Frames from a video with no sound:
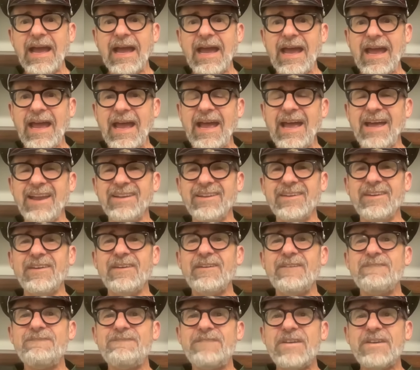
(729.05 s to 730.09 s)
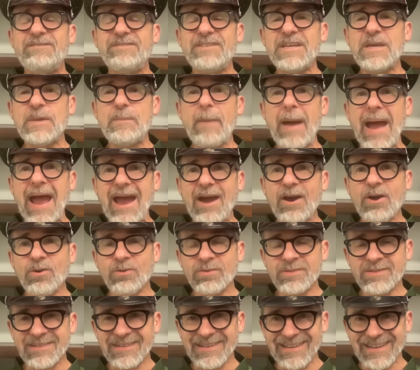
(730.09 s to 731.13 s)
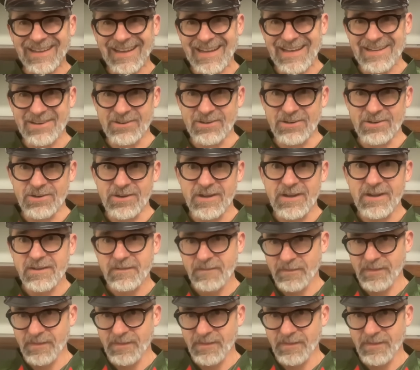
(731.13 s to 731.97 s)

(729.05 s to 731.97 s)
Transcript: and 50 pounds lighter